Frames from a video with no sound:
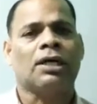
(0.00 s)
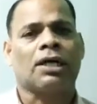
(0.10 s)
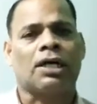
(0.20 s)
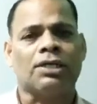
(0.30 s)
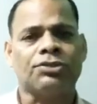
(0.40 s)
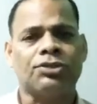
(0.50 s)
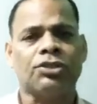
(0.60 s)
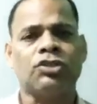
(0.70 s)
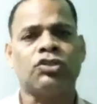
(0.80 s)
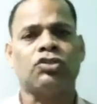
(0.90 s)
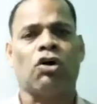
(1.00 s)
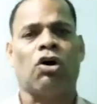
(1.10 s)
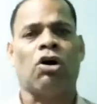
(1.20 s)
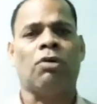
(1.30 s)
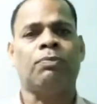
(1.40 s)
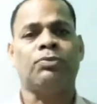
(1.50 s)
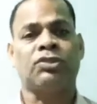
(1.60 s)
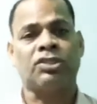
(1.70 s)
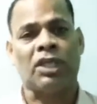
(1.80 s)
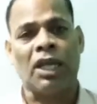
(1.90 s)
consists of
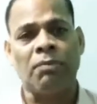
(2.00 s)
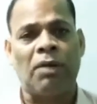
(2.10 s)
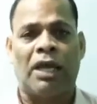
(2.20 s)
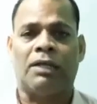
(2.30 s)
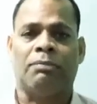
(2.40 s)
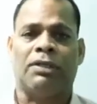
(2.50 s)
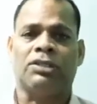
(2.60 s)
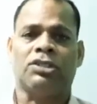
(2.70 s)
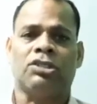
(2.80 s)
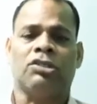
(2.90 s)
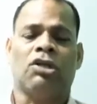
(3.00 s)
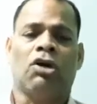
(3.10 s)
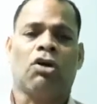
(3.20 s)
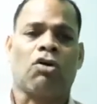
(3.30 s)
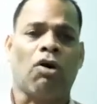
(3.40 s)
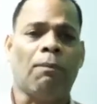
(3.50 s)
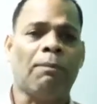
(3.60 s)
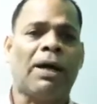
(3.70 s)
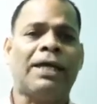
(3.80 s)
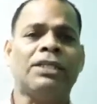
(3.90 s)
same element
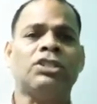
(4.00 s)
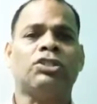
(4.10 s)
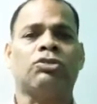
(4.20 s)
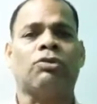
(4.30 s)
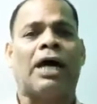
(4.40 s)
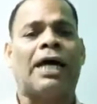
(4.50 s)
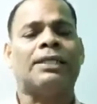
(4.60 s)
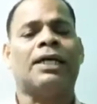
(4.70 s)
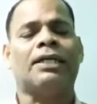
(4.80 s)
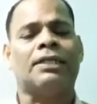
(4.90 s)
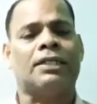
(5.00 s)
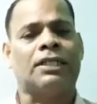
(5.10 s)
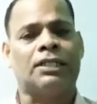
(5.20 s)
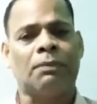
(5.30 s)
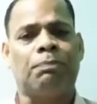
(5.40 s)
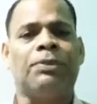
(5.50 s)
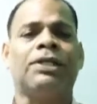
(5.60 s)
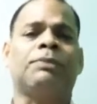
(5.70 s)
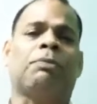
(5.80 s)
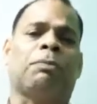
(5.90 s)
combined together in a
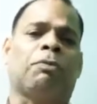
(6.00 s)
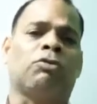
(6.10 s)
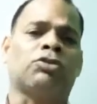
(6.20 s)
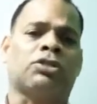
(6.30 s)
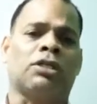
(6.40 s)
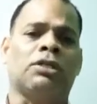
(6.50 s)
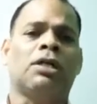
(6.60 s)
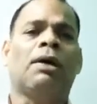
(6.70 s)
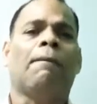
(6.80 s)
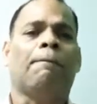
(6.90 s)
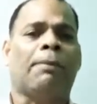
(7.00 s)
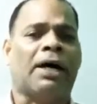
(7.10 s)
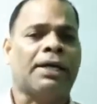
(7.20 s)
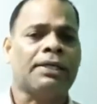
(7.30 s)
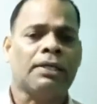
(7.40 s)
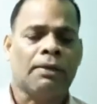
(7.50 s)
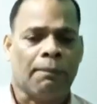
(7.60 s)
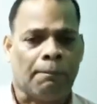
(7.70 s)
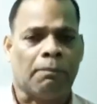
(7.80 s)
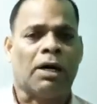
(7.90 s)
definite proportion by
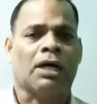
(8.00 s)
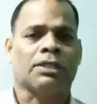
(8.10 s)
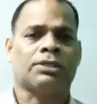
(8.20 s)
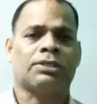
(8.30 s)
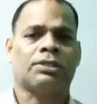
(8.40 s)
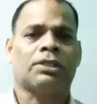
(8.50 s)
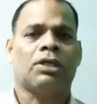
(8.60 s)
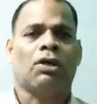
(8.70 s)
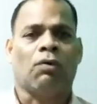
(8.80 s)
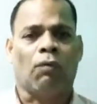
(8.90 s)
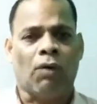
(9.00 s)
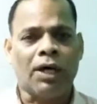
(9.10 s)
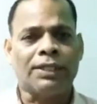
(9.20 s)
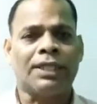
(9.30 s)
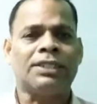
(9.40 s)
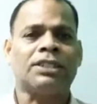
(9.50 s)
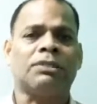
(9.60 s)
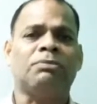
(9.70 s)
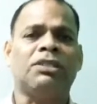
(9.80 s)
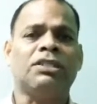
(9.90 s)
mass. What does it
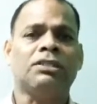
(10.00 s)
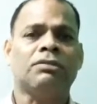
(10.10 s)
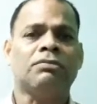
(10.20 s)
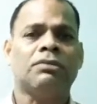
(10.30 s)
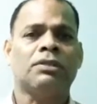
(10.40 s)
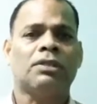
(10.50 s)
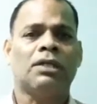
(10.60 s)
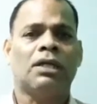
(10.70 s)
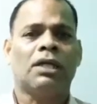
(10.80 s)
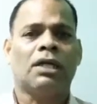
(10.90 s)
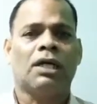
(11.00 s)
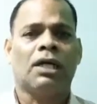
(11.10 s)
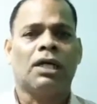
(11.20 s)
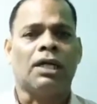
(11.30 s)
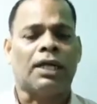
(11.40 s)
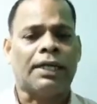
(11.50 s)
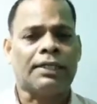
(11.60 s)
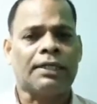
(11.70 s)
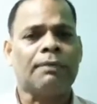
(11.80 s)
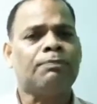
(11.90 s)
mean?
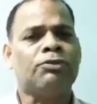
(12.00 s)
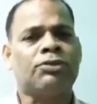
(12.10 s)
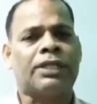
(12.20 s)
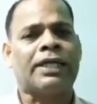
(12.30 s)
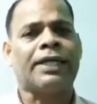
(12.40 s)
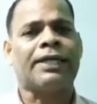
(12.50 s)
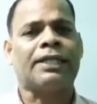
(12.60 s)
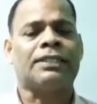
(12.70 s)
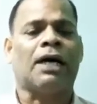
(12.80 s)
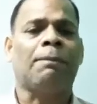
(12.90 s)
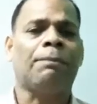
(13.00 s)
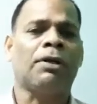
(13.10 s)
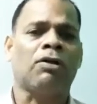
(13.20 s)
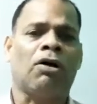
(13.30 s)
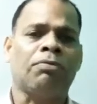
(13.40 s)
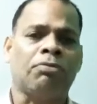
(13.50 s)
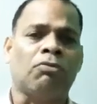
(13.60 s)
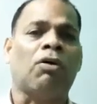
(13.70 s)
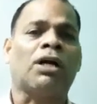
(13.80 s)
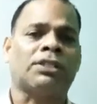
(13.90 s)
Like if you take an example of
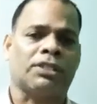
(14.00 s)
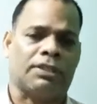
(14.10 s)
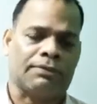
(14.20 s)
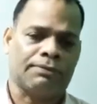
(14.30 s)
water.